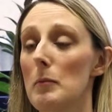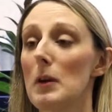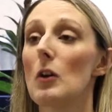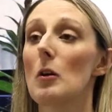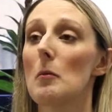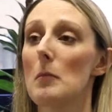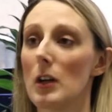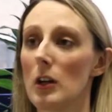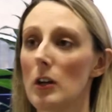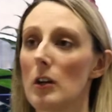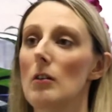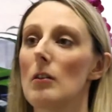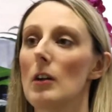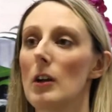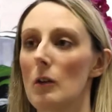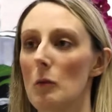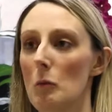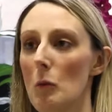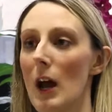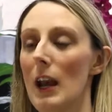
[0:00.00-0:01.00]
become acutely
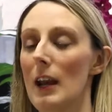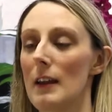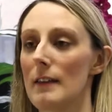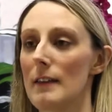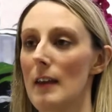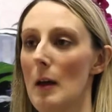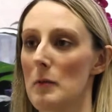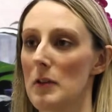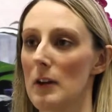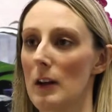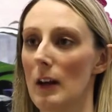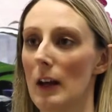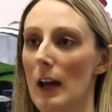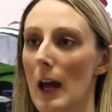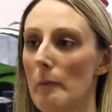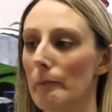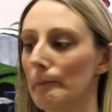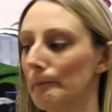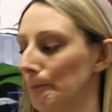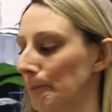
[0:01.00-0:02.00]
unwell and septic
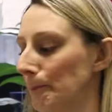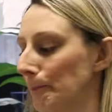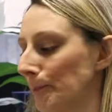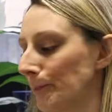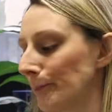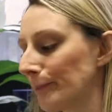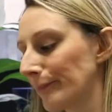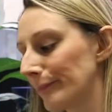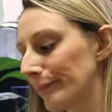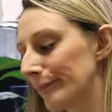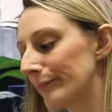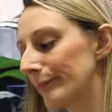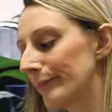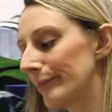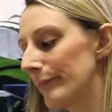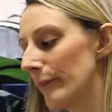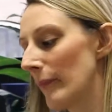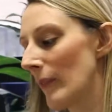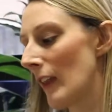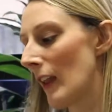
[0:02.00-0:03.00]
again.
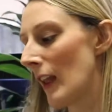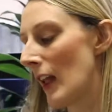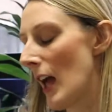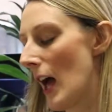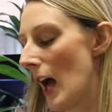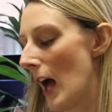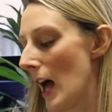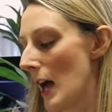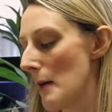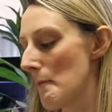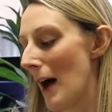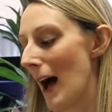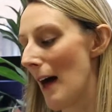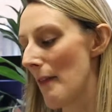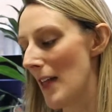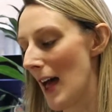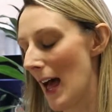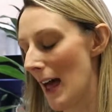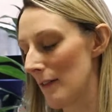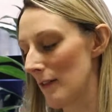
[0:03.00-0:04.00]

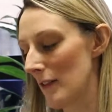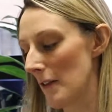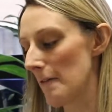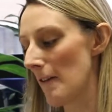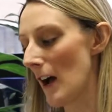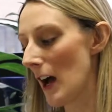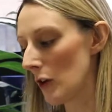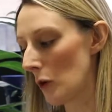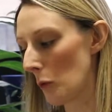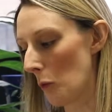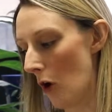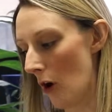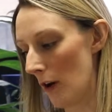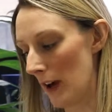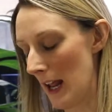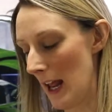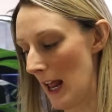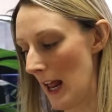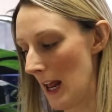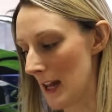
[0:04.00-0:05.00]
And then the final
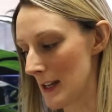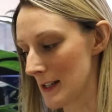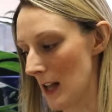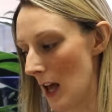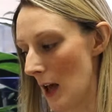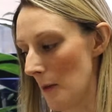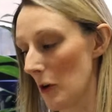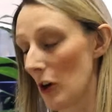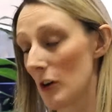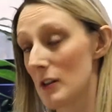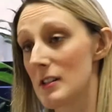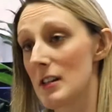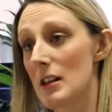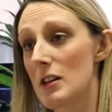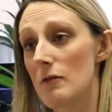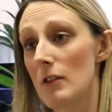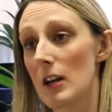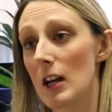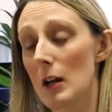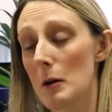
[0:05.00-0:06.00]
one is
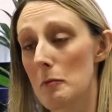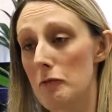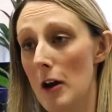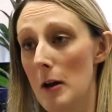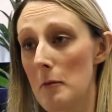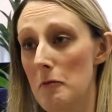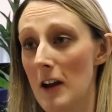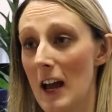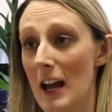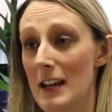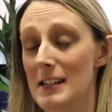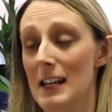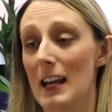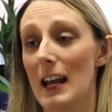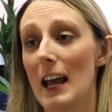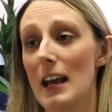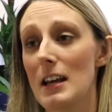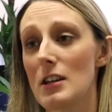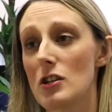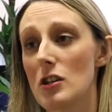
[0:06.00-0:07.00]
considering an appropriate
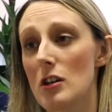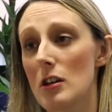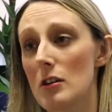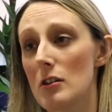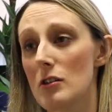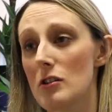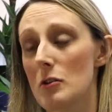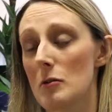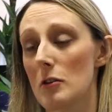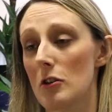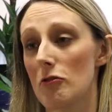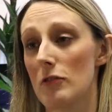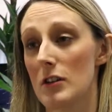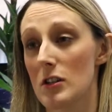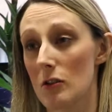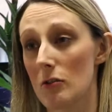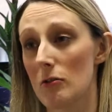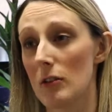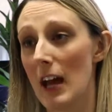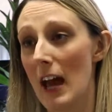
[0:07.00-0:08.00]
escalation to a
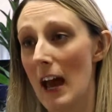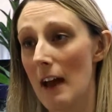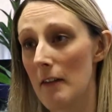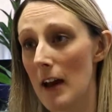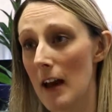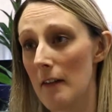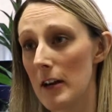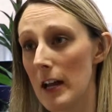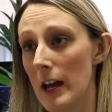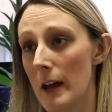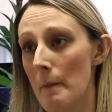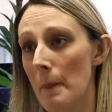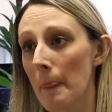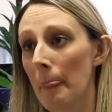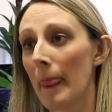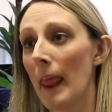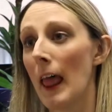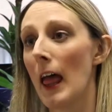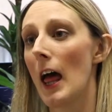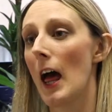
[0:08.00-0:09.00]
critical care area,
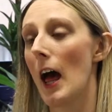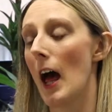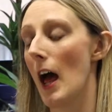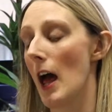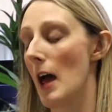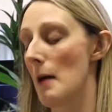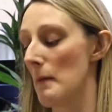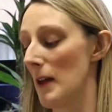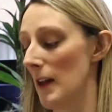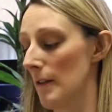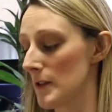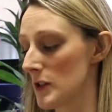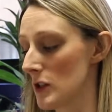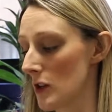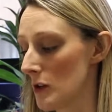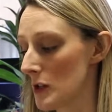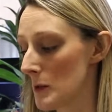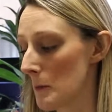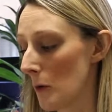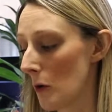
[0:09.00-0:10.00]
if
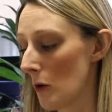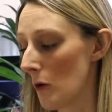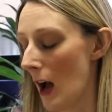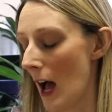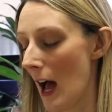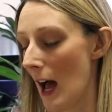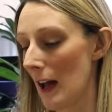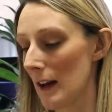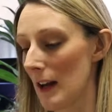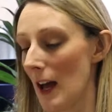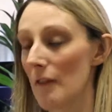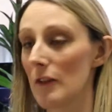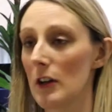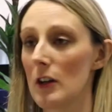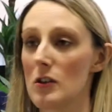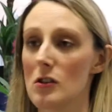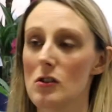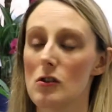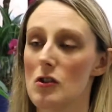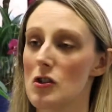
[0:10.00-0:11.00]
suitable, and having
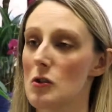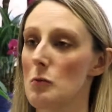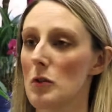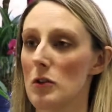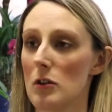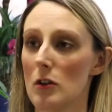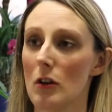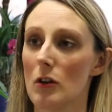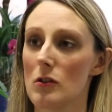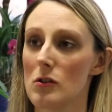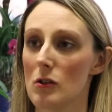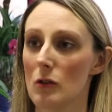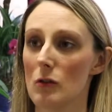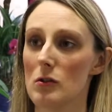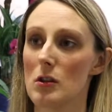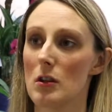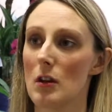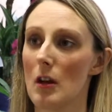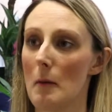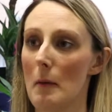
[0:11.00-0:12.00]
a discussion with the
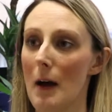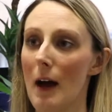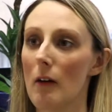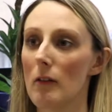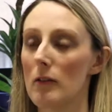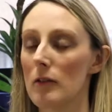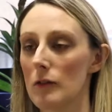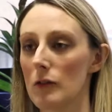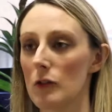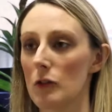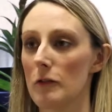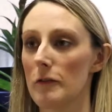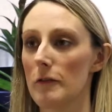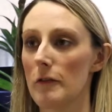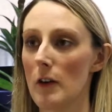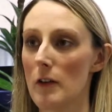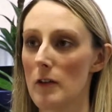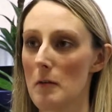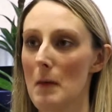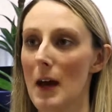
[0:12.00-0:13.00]
consultant about sort of
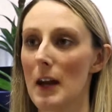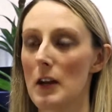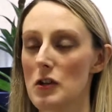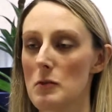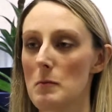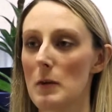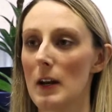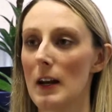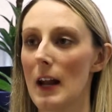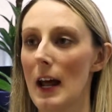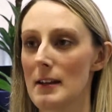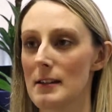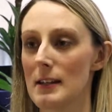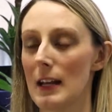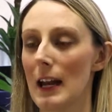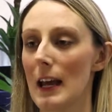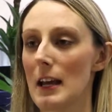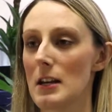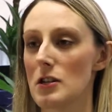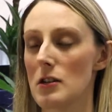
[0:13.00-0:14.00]
further management and
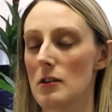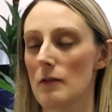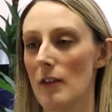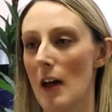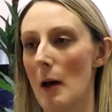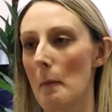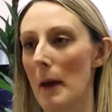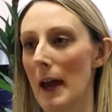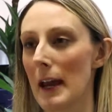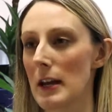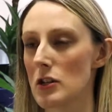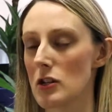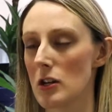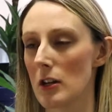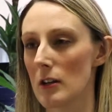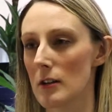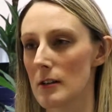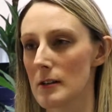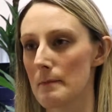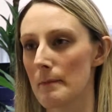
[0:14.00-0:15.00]
escalation of that
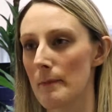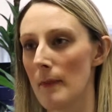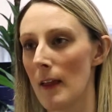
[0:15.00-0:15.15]
patient.